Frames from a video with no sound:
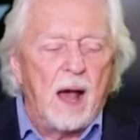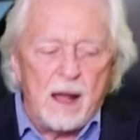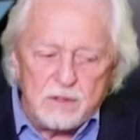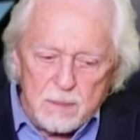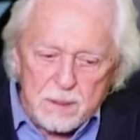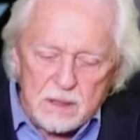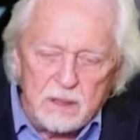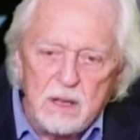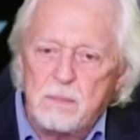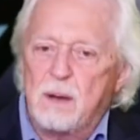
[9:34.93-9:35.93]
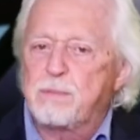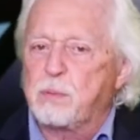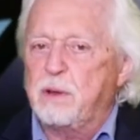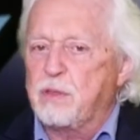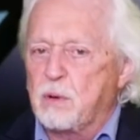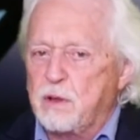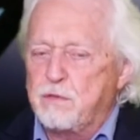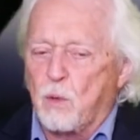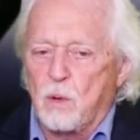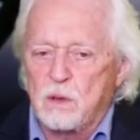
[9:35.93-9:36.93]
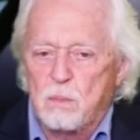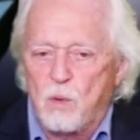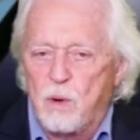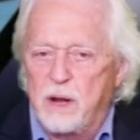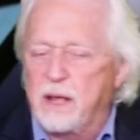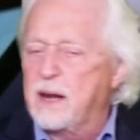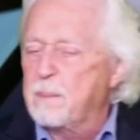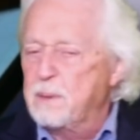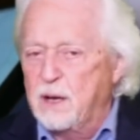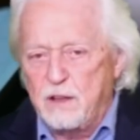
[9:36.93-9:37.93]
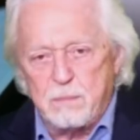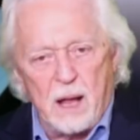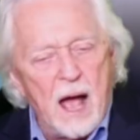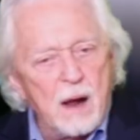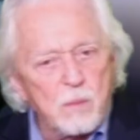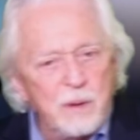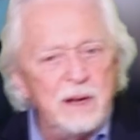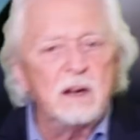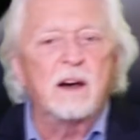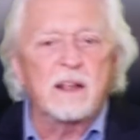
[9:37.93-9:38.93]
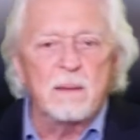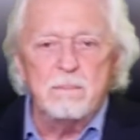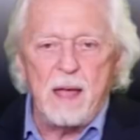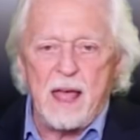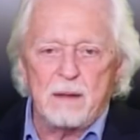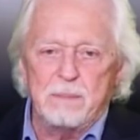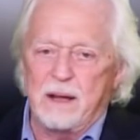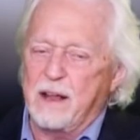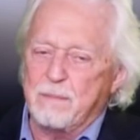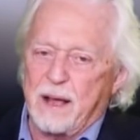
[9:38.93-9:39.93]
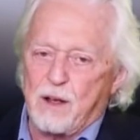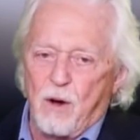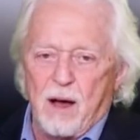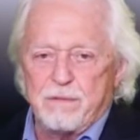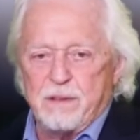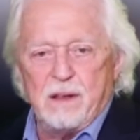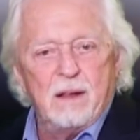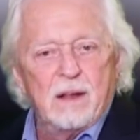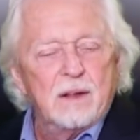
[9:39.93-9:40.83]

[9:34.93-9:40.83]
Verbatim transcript: I typically am up 3:30, 4 in the morning, and believe me, I read like a madman, have my coffee,